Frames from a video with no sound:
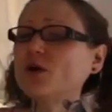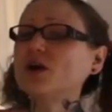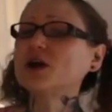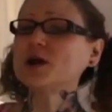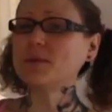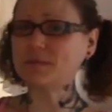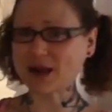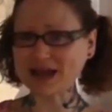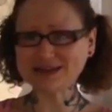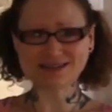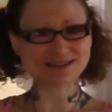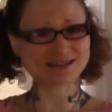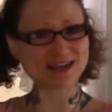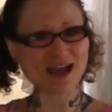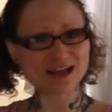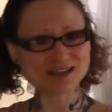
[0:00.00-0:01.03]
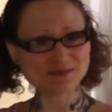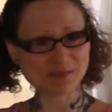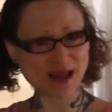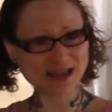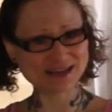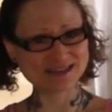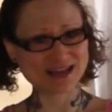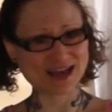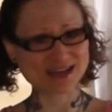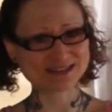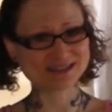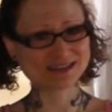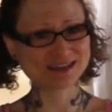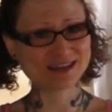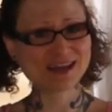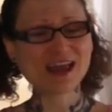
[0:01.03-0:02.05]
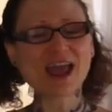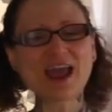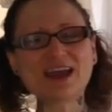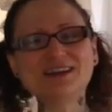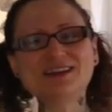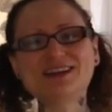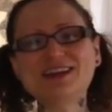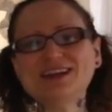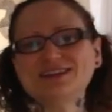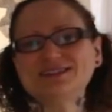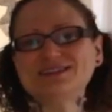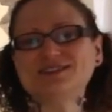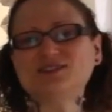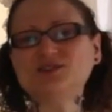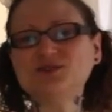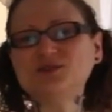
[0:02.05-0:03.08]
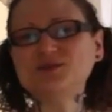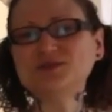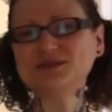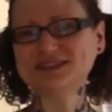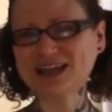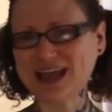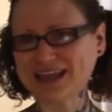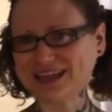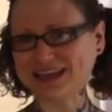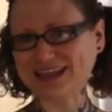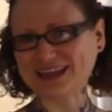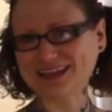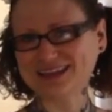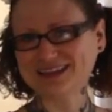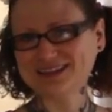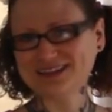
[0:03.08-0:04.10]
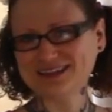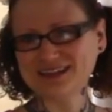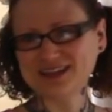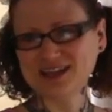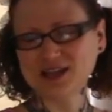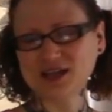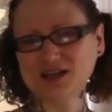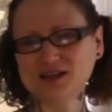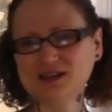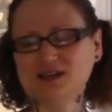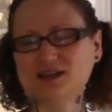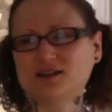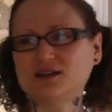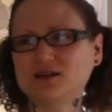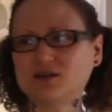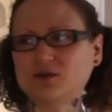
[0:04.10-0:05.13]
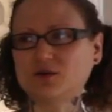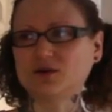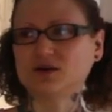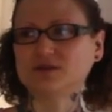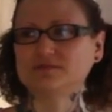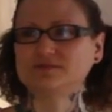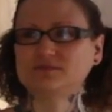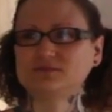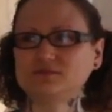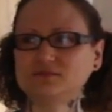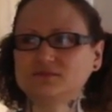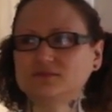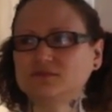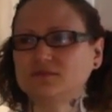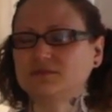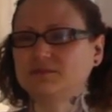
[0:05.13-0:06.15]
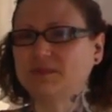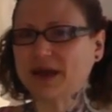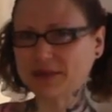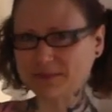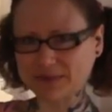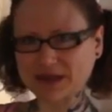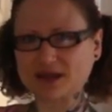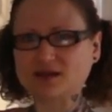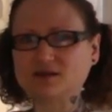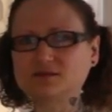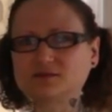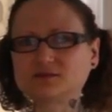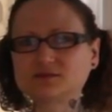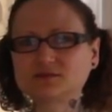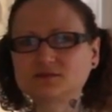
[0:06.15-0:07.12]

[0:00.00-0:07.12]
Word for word: your bite size bike desk and get to tyking or biping.